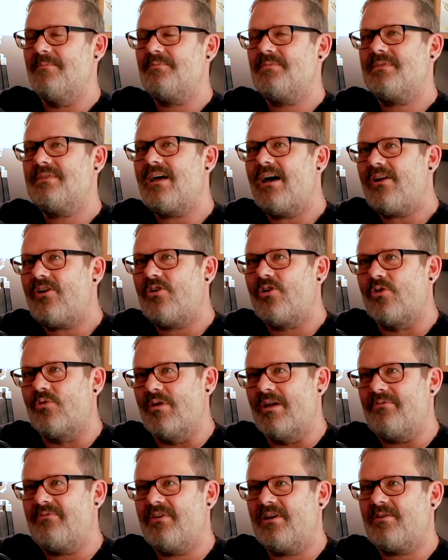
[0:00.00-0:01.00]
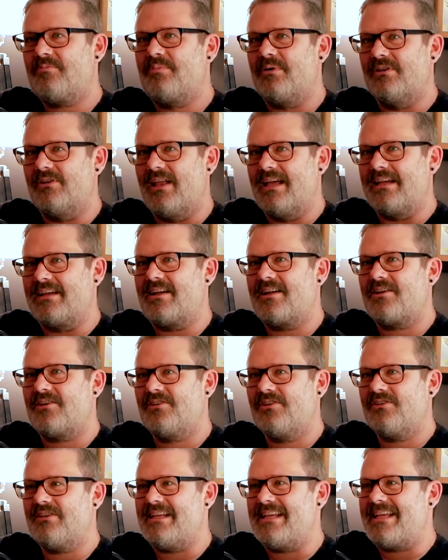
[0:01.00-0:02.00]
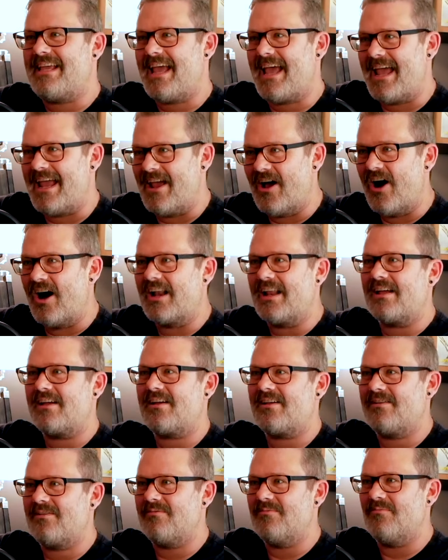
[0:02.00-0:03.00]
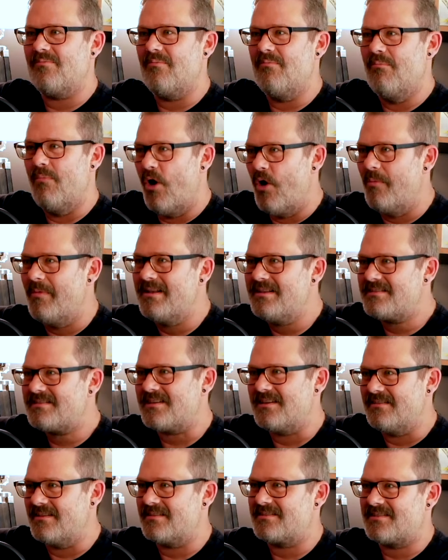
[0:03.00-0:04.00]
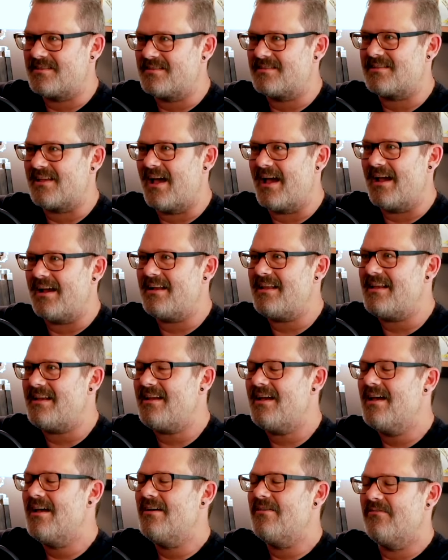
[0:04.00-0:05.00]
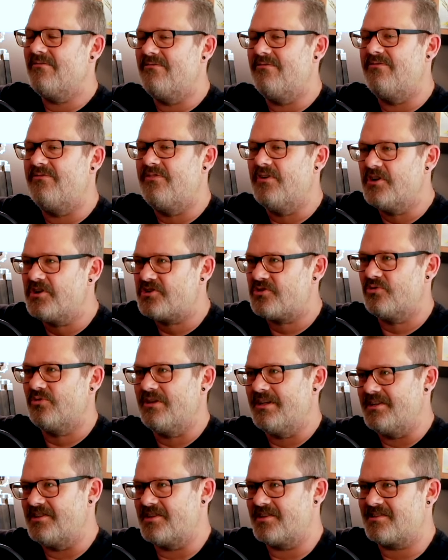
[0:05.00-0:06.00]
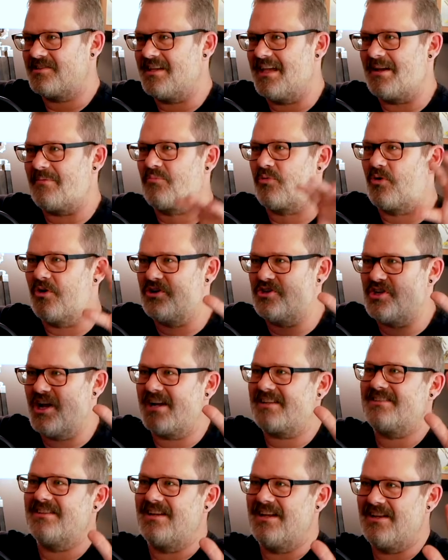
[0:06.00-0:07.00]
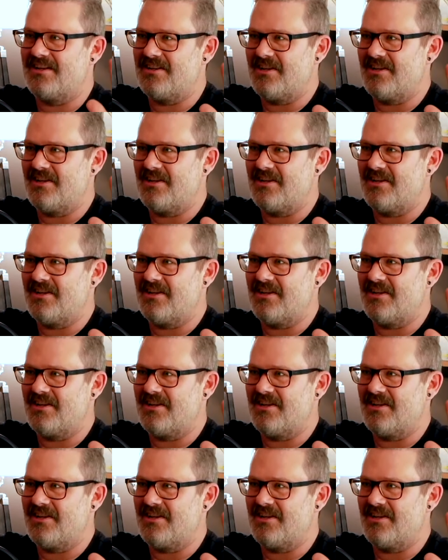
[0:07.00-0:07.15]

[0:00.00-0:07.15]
not horrific, but like clearly chaotic moments in the society visually just like projected into